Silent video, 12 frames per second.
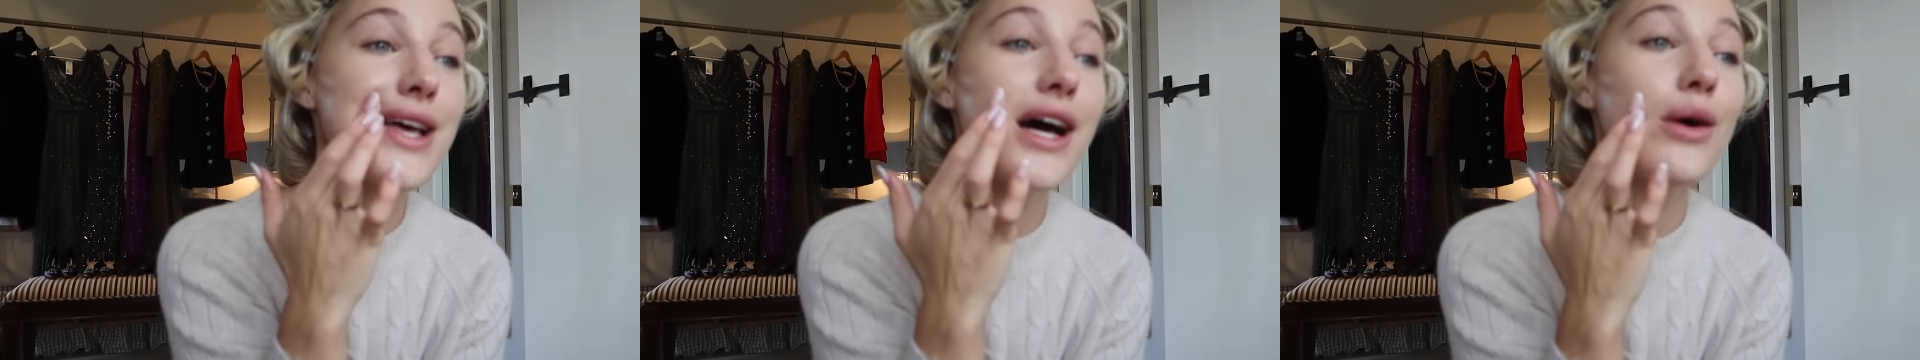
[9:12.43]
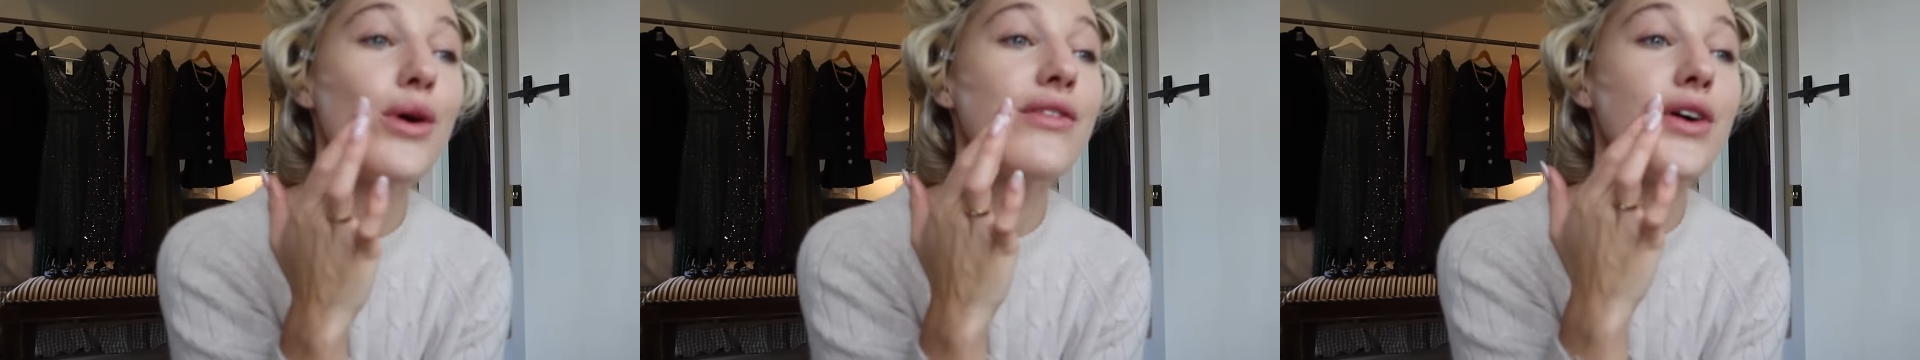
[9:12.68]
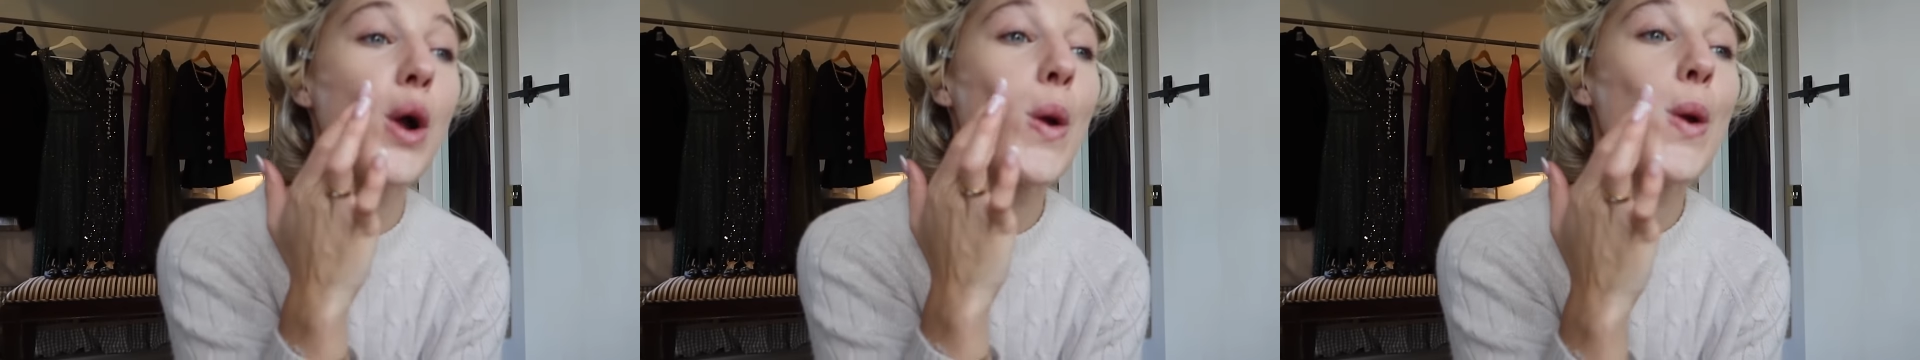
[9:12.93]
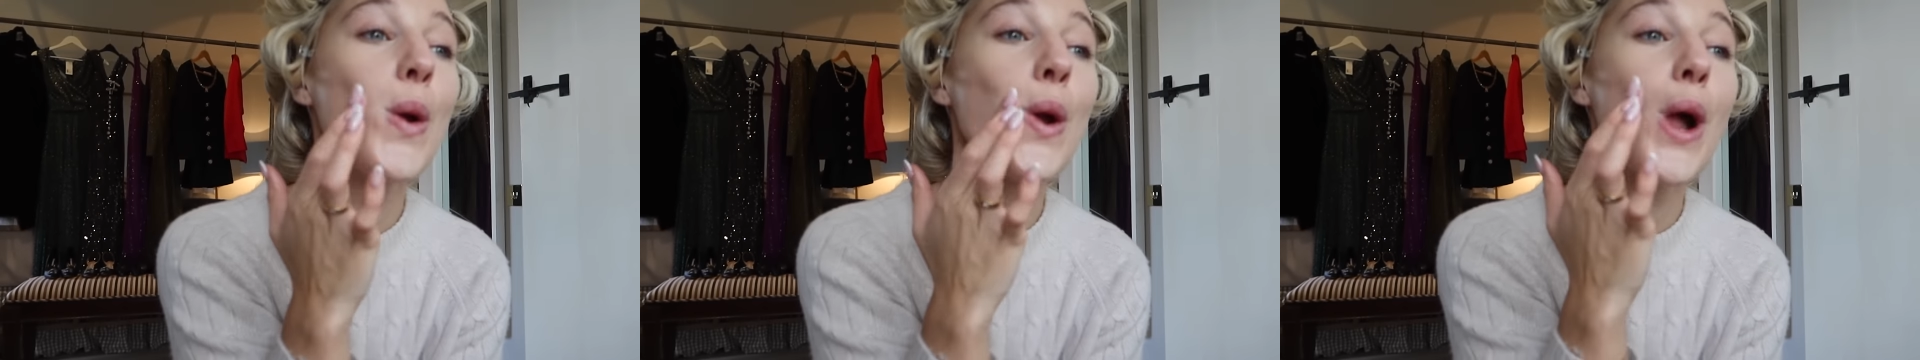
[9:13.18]
However,
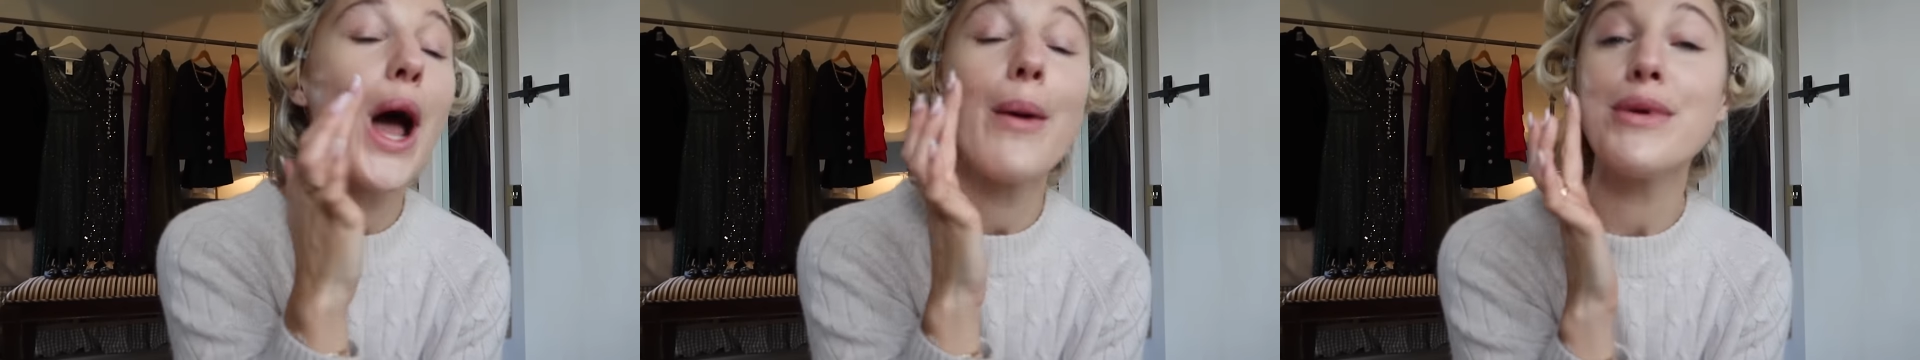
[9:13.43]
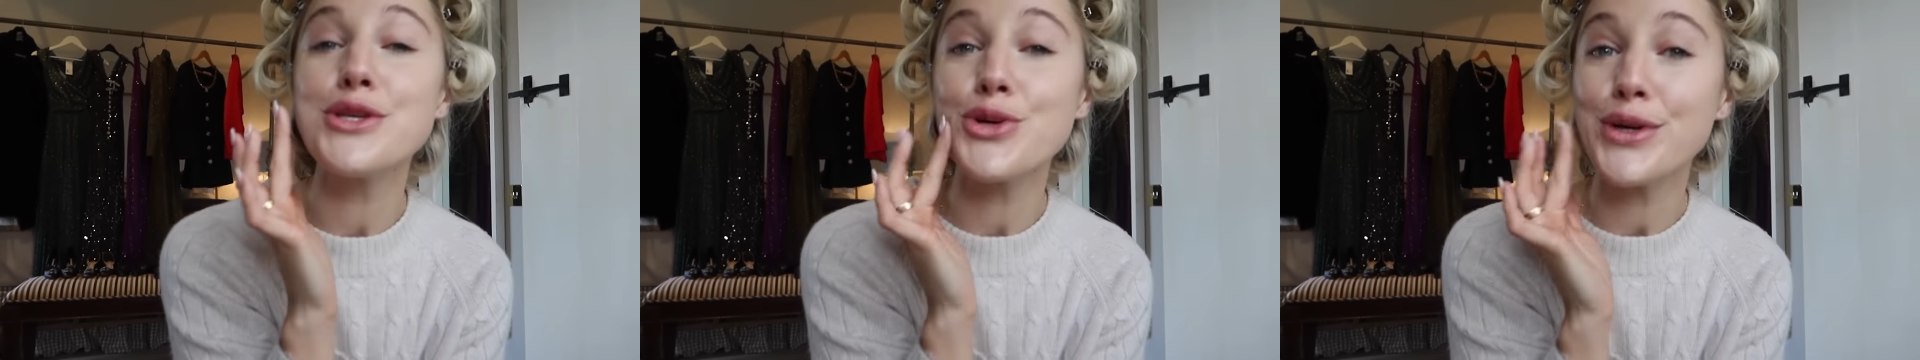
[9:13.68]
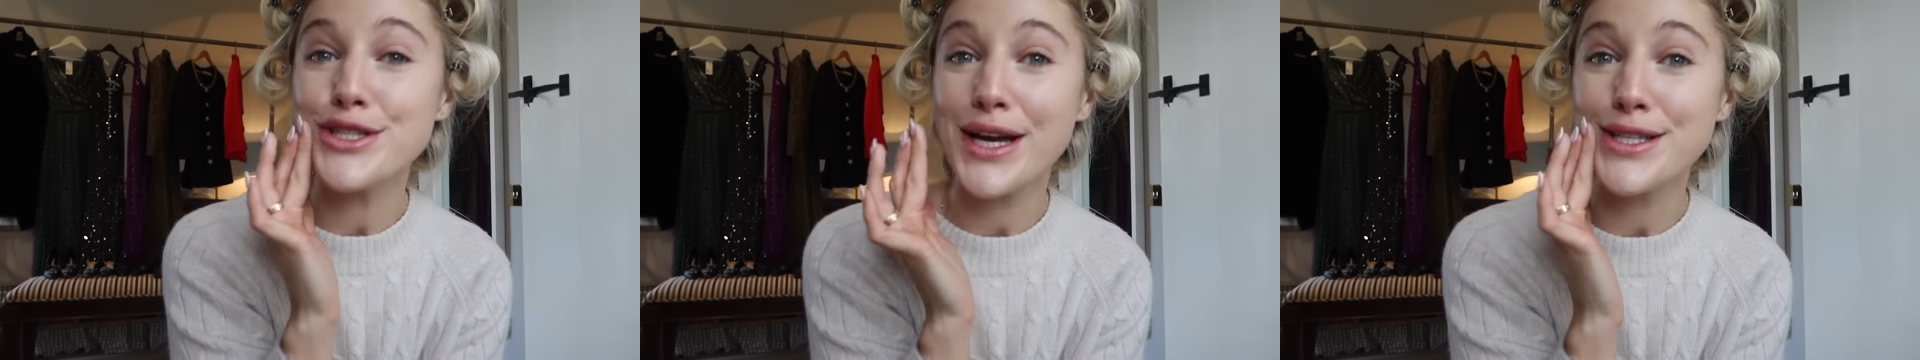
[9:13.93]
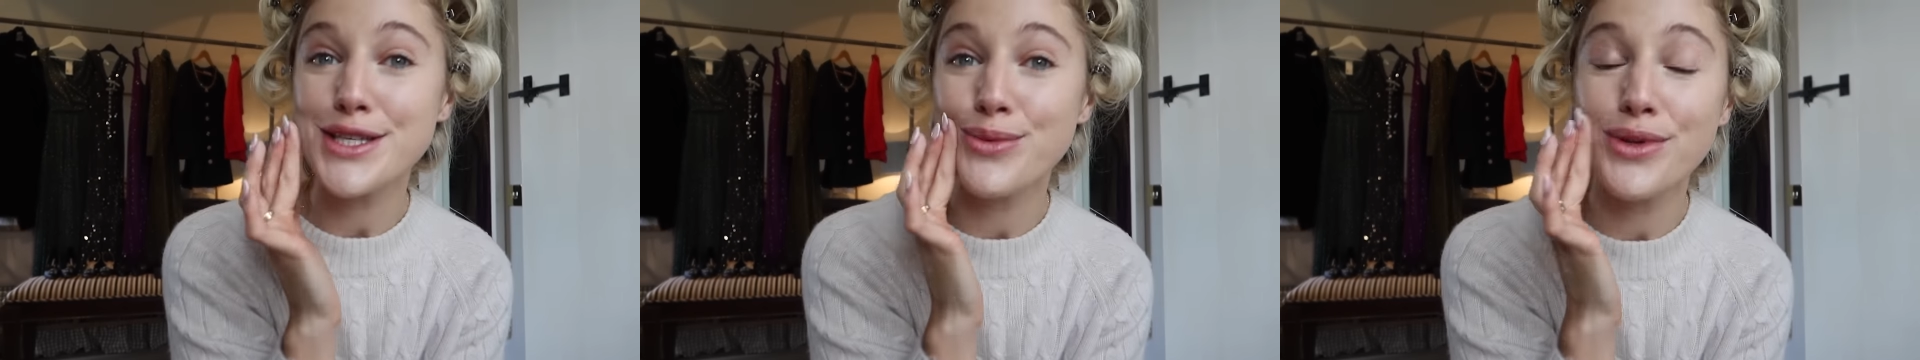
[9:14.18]
I'm enjoying
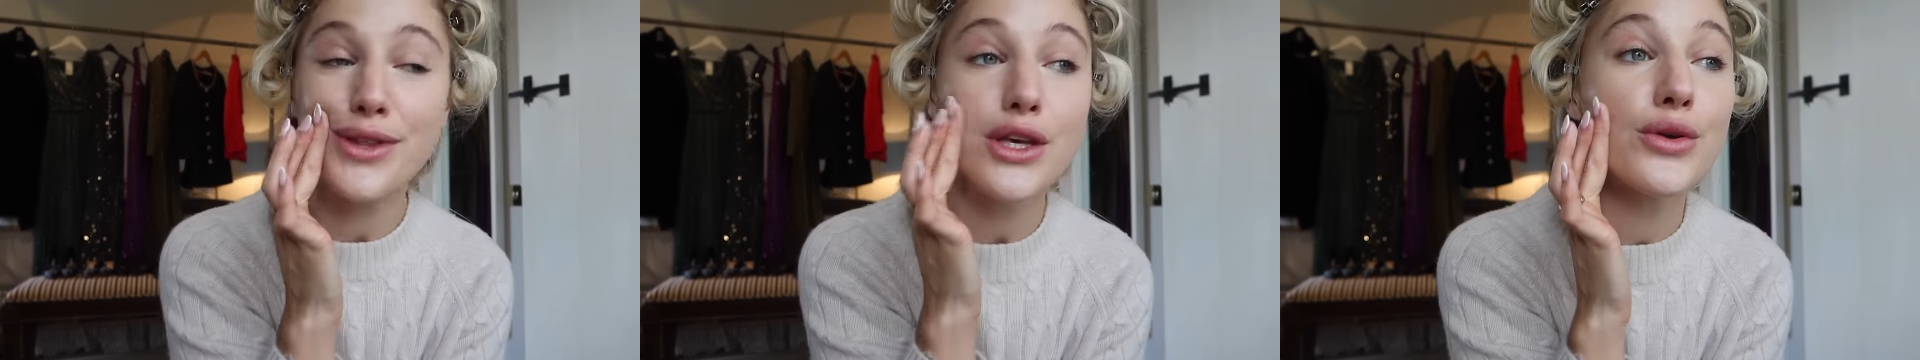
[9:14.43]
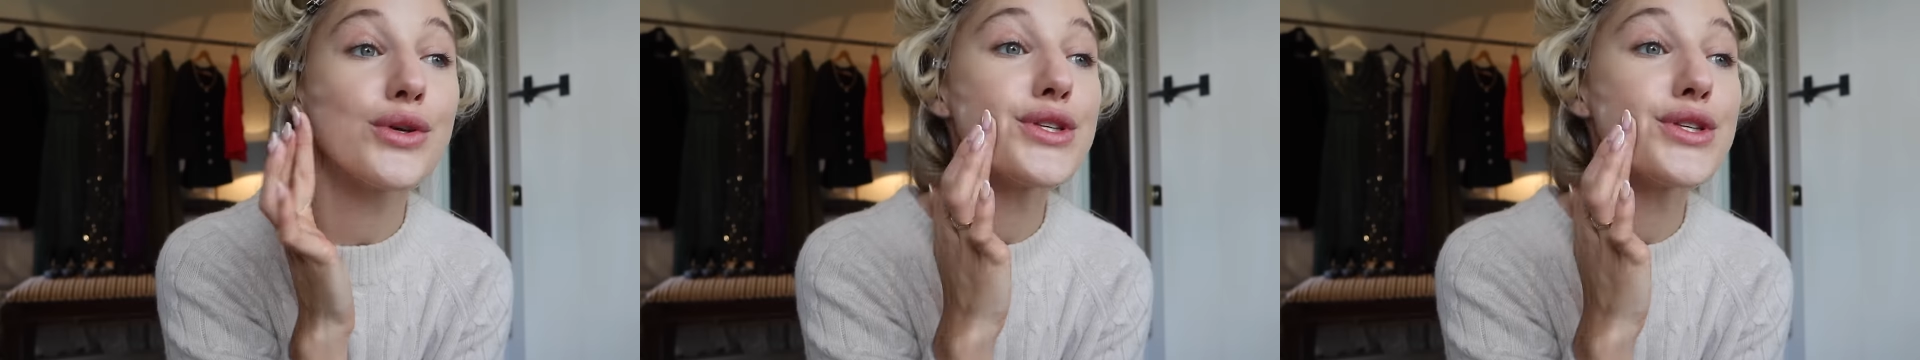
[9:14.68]
chatting with you.